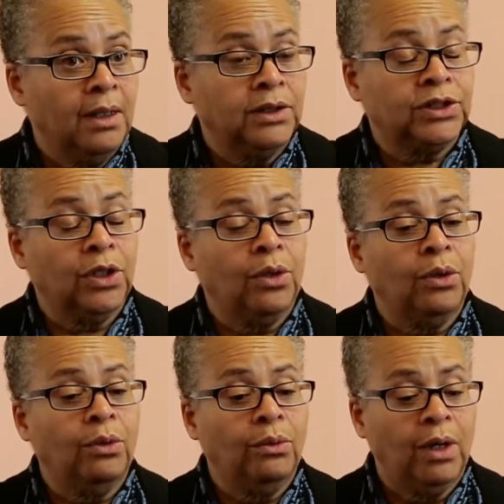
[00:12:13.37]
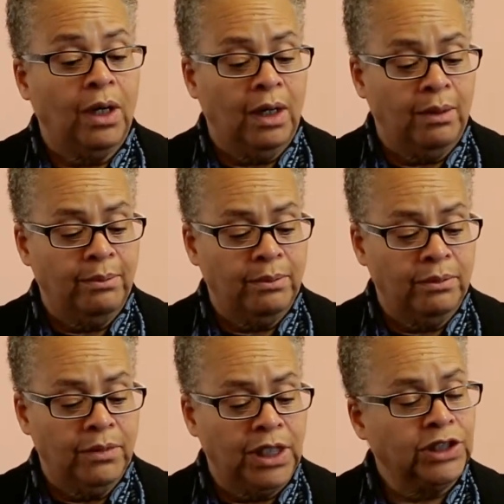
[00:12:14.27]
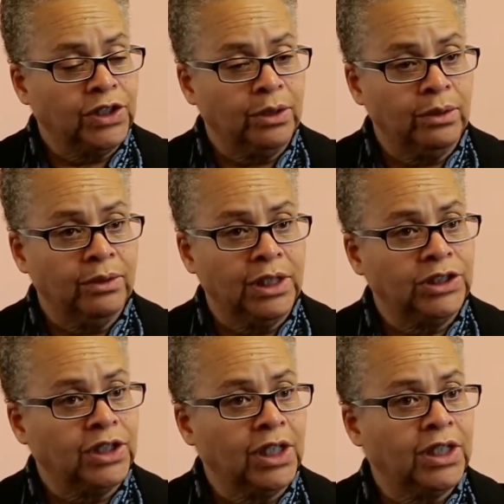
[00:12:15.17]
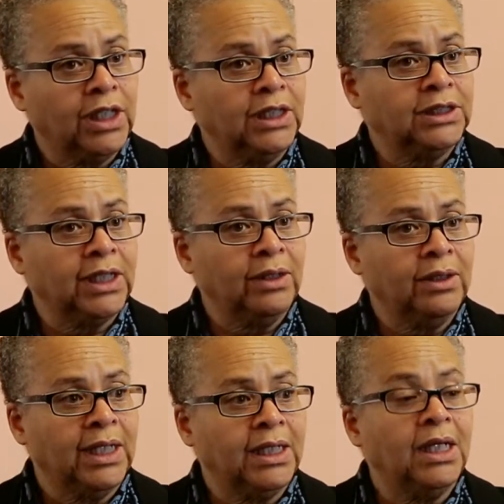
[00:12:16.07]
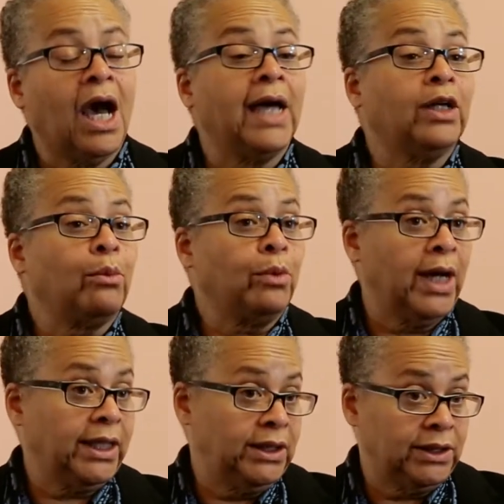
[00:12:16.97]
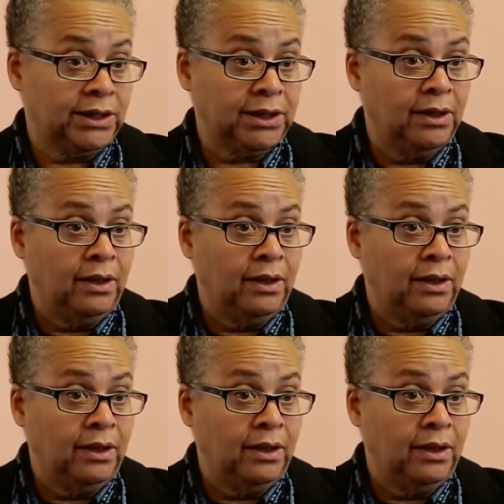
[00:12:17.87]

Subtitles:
So these are the things that guide our practice.